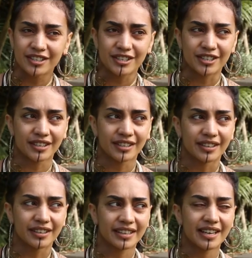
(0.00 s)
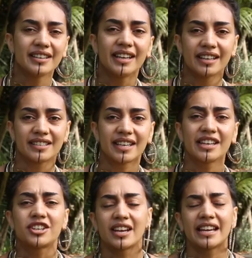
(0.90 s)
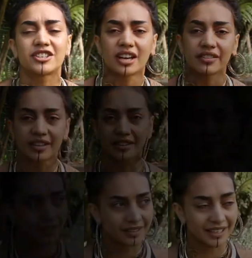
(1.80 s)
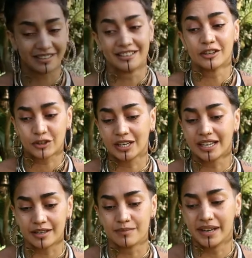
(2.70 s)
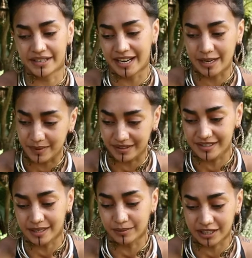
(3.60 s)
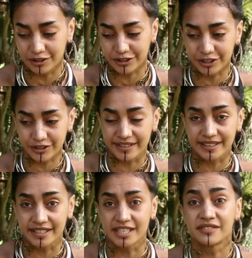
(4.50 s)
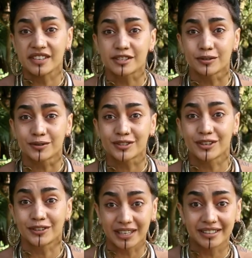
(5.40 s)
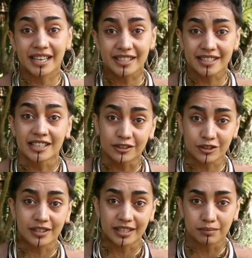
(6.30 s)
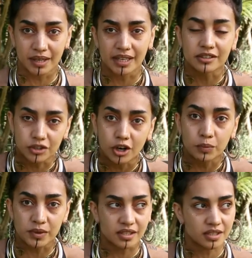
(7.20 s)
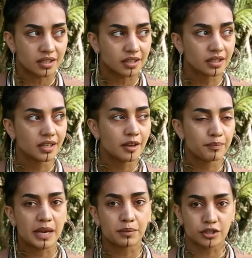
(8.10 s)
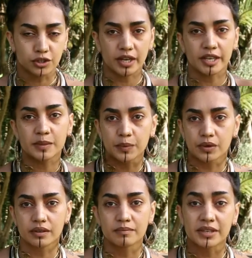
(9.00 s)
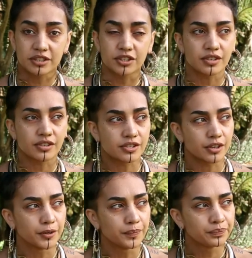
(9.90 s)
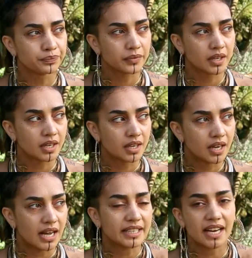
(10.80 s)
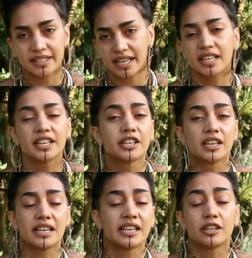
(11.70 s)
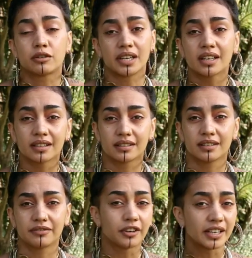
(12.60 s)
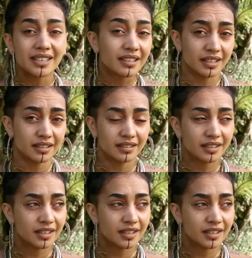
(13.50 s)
to connect each, each other. Like literally like my name in some countries translates as vessel. So like that's literally my job is to be able to transport messages. So I can't take any, any credit for anything.